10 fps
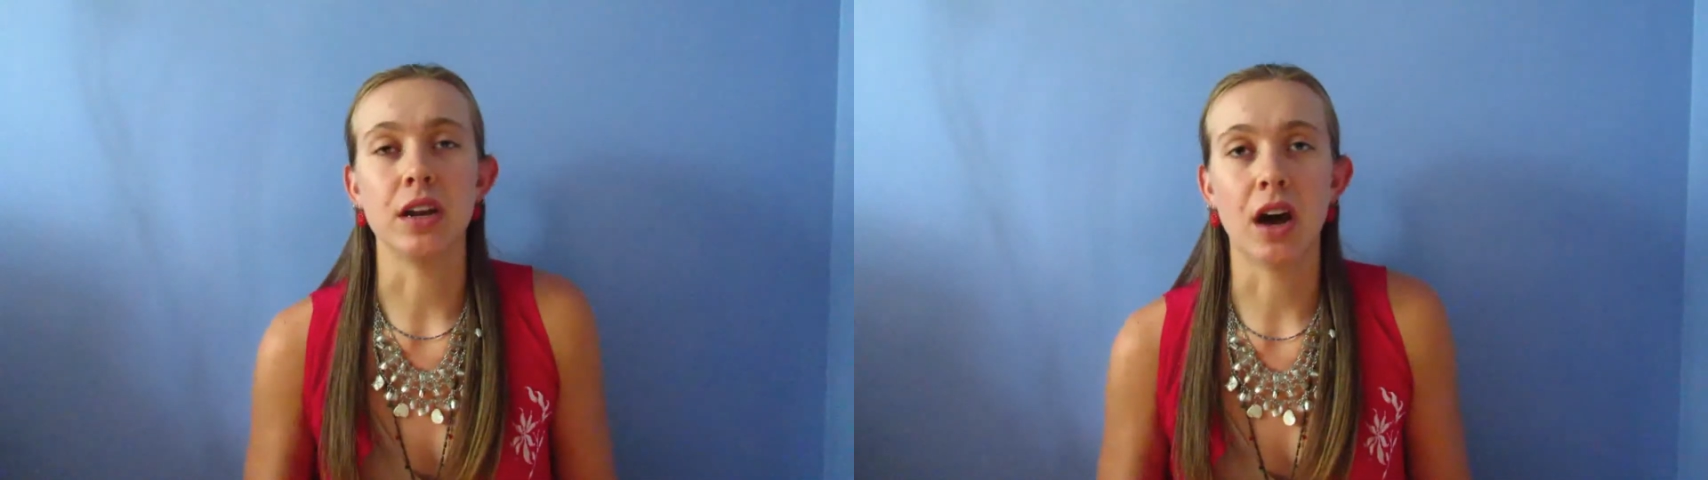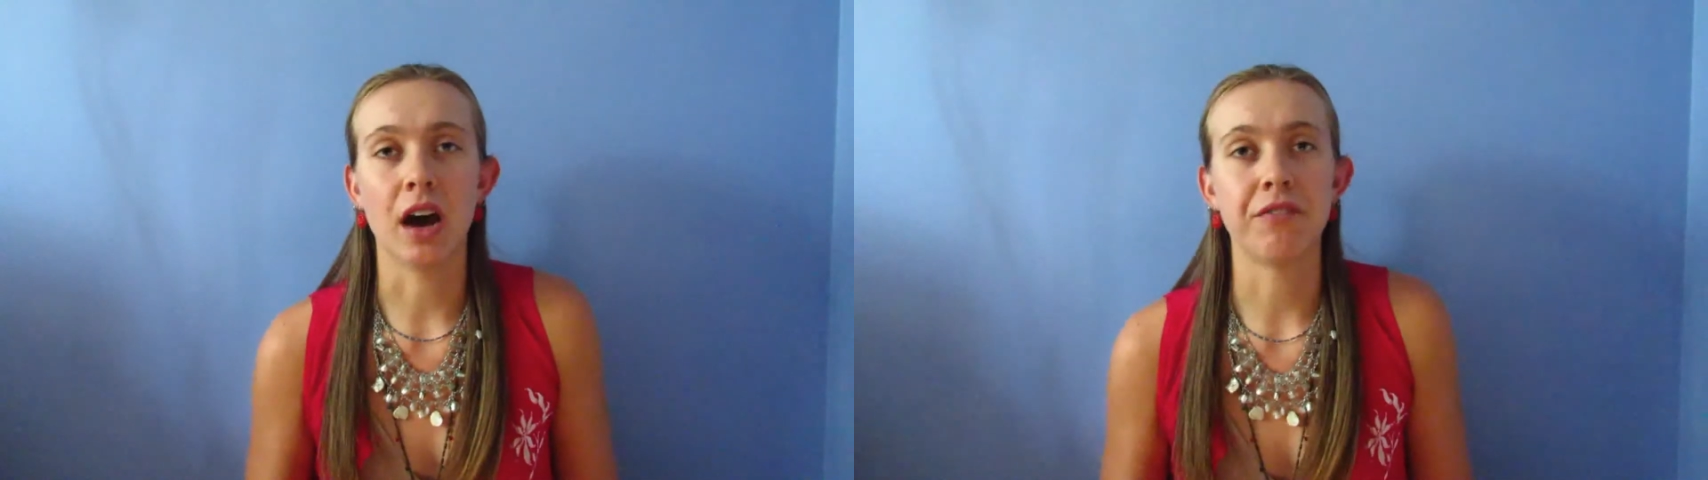
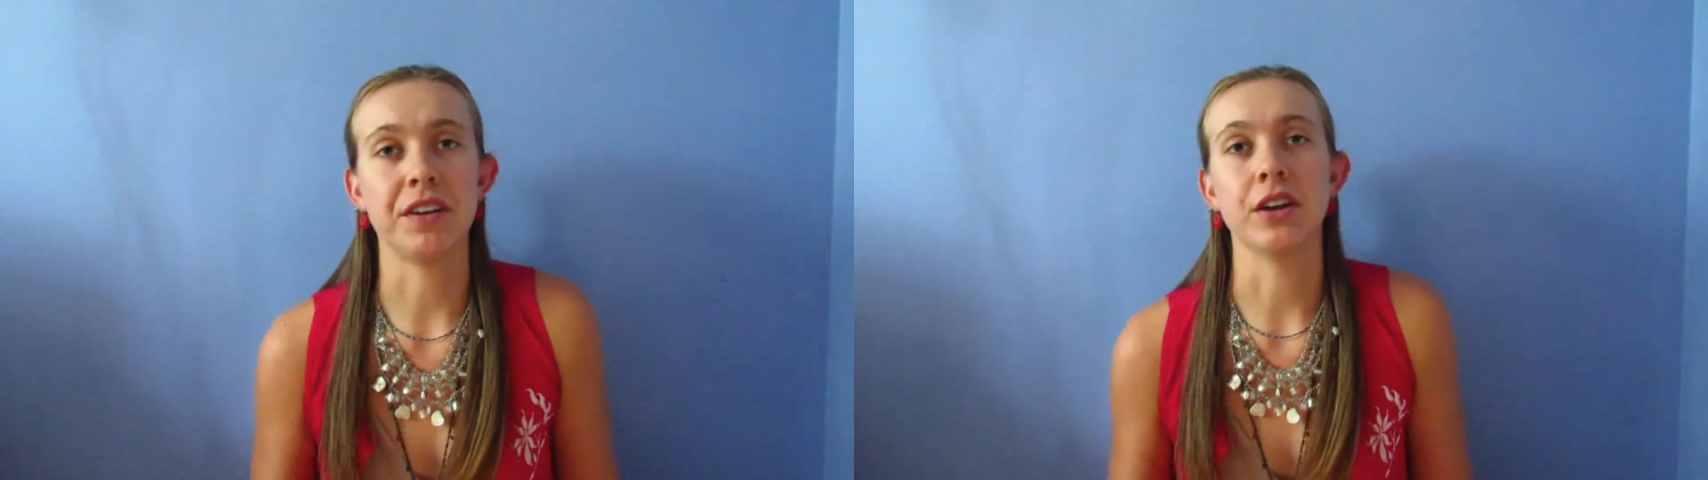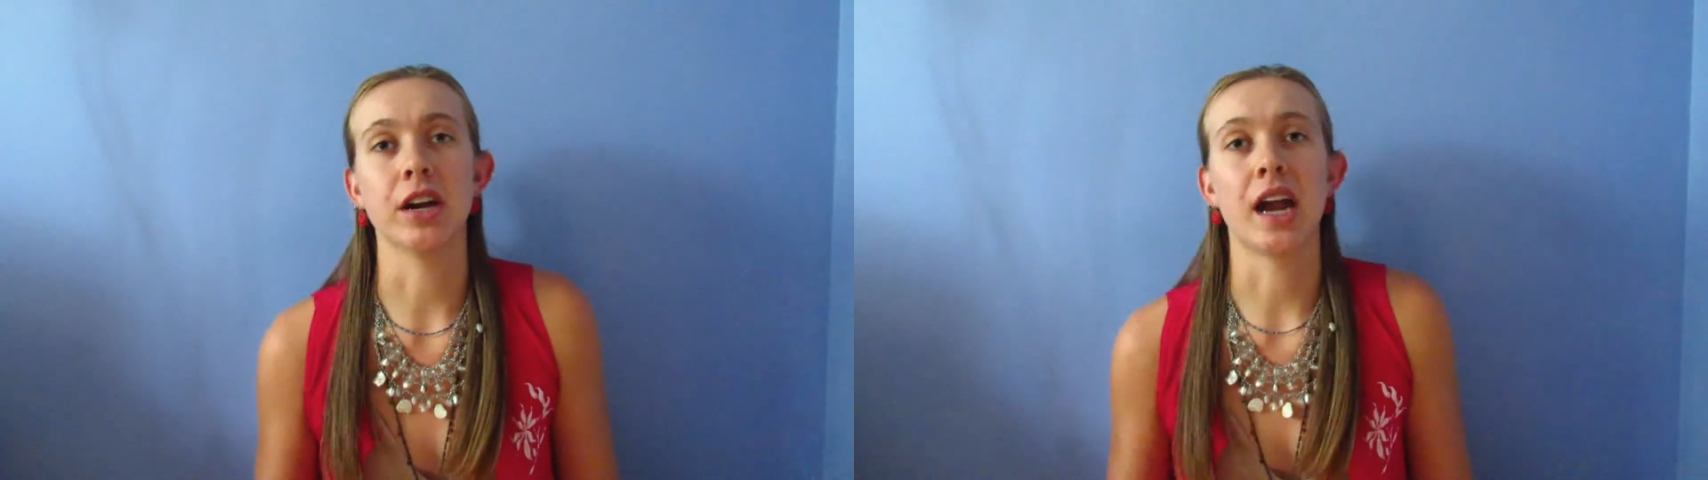not
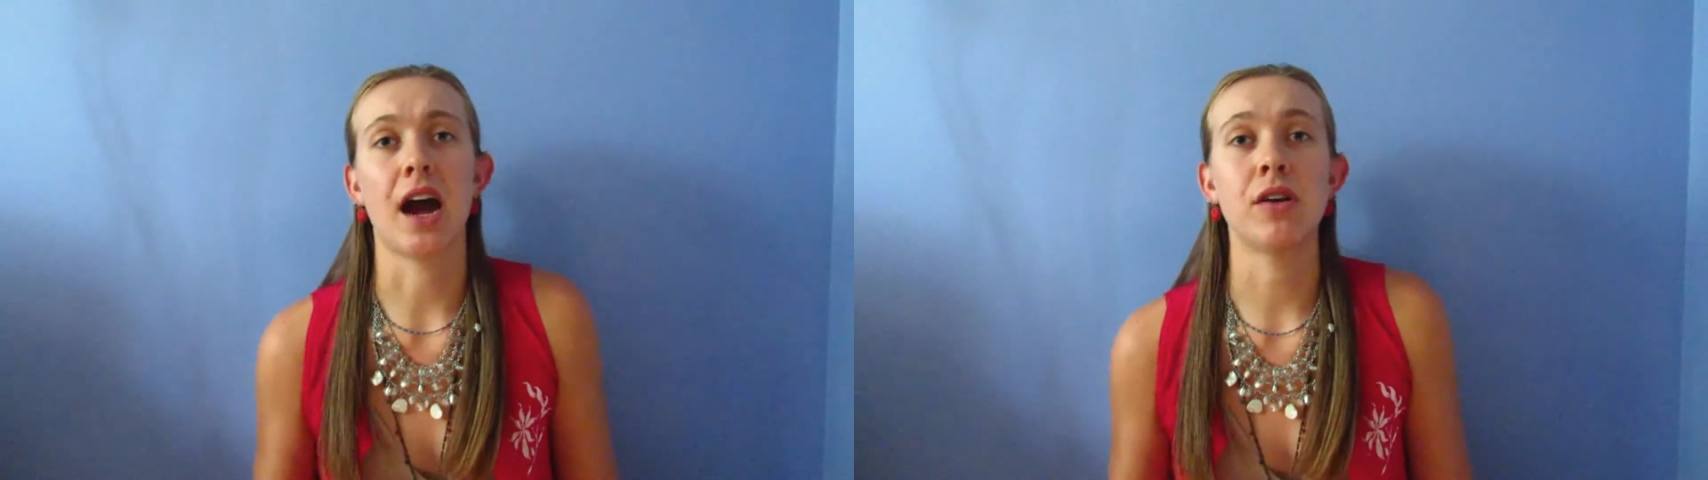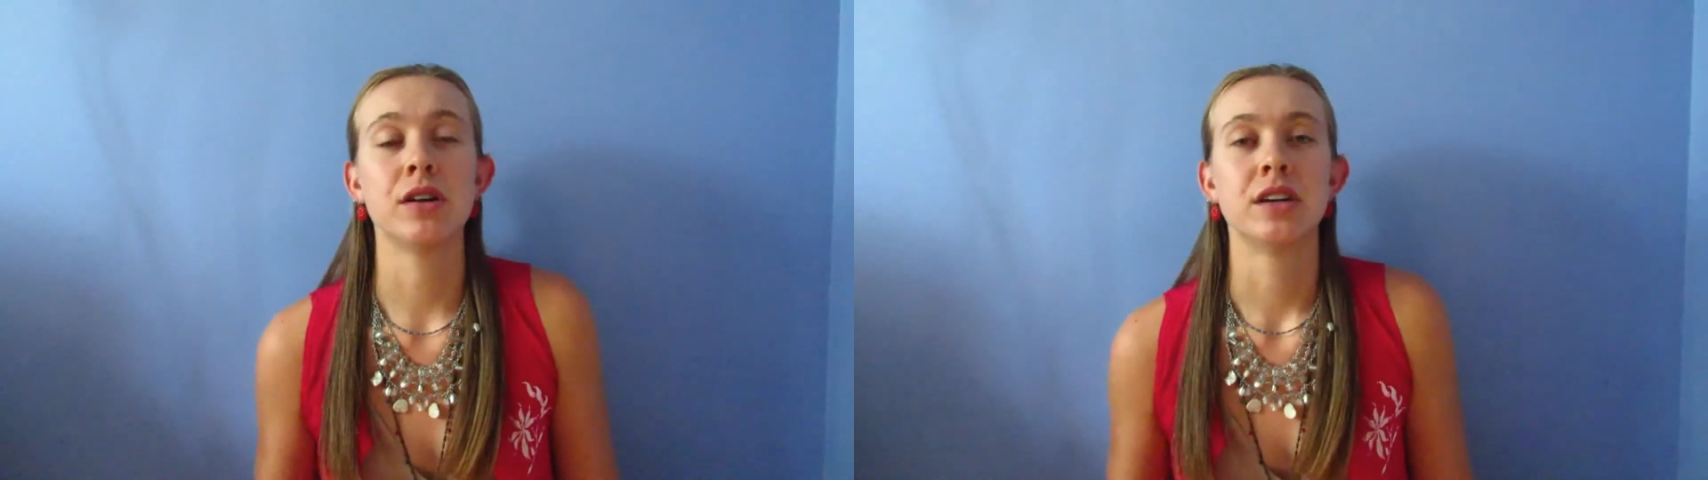figure it
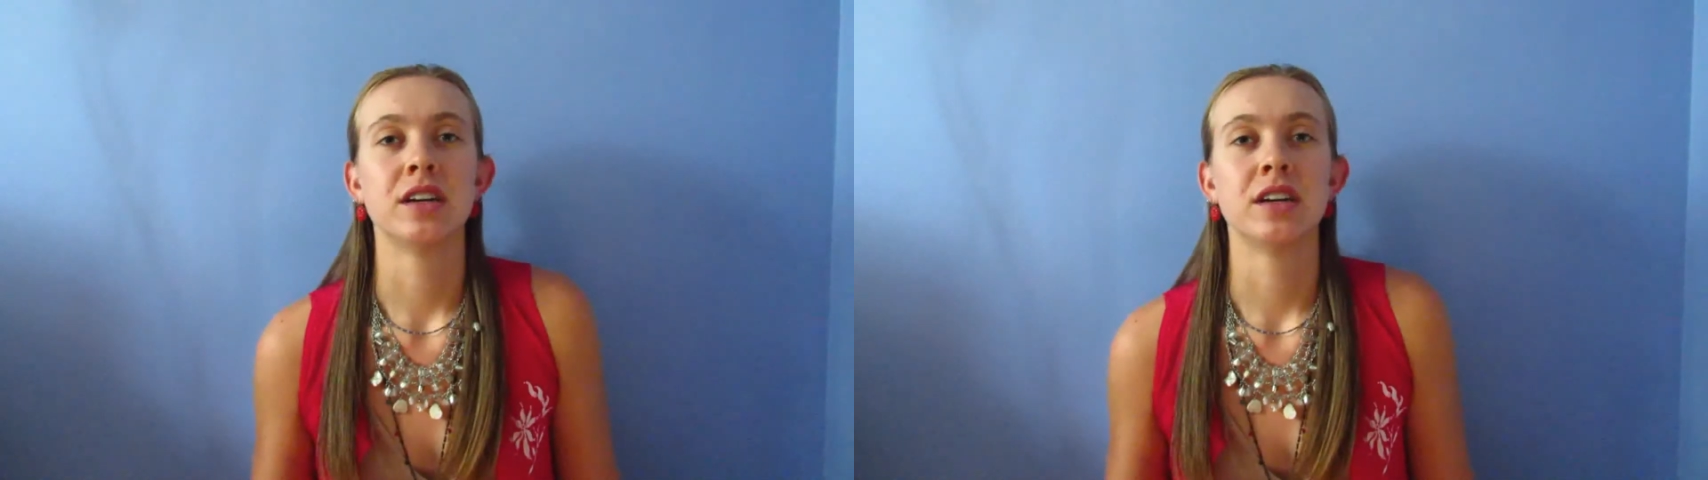out.